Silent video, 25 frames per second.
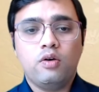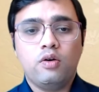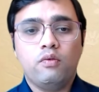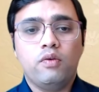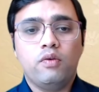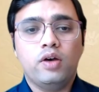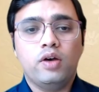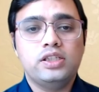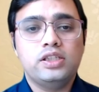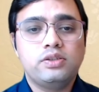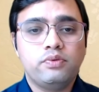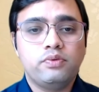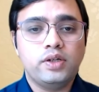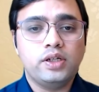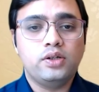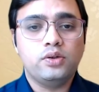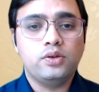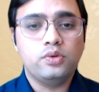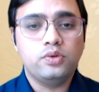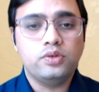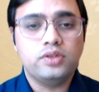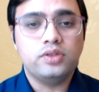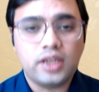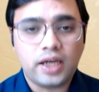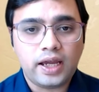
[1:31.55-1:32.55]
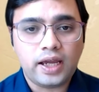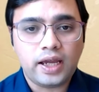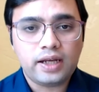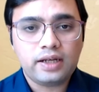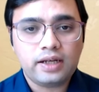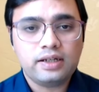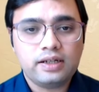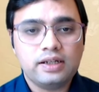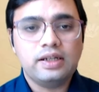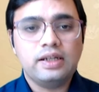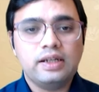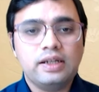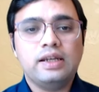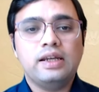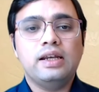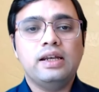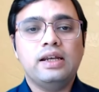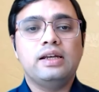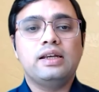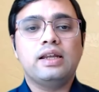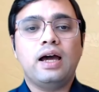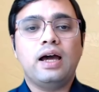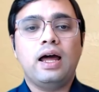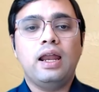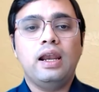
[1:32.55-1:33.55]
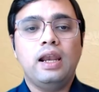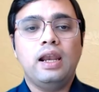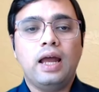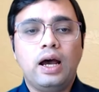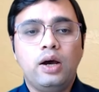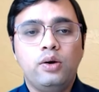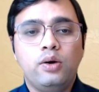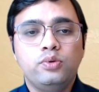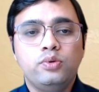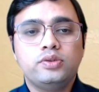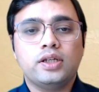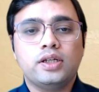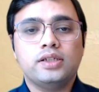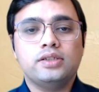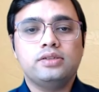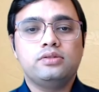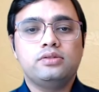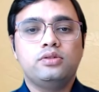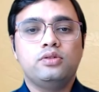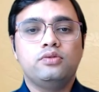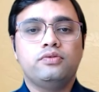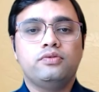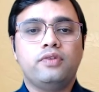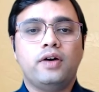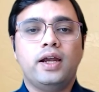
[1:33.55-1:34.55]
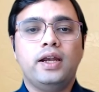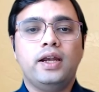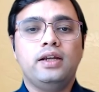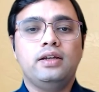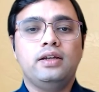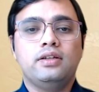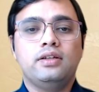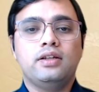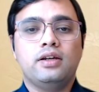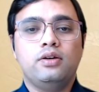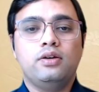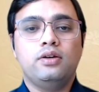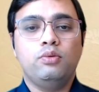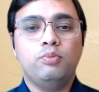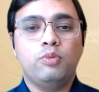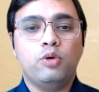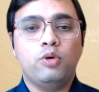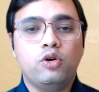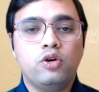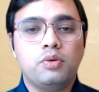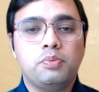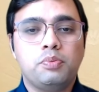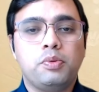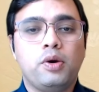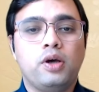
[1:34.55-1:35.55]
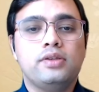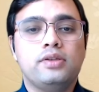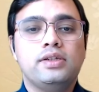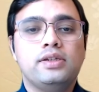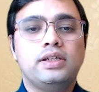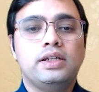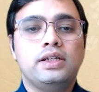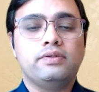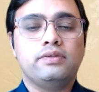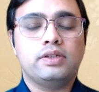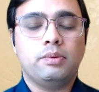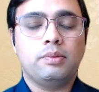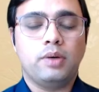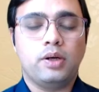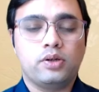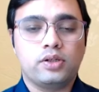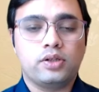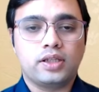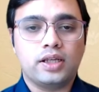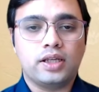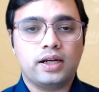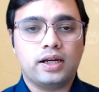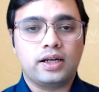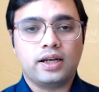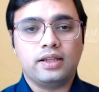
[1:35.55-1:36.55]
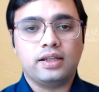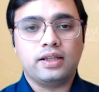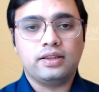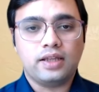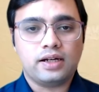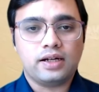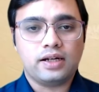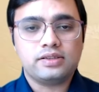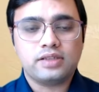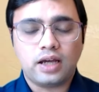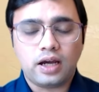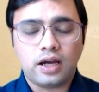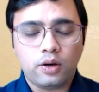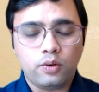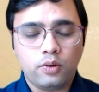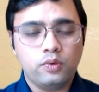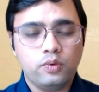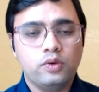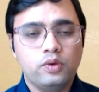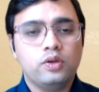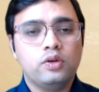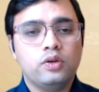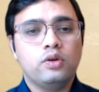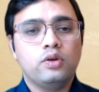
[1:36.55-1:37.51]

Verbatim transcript: once we do that it allows us to find the more positives about that and that's how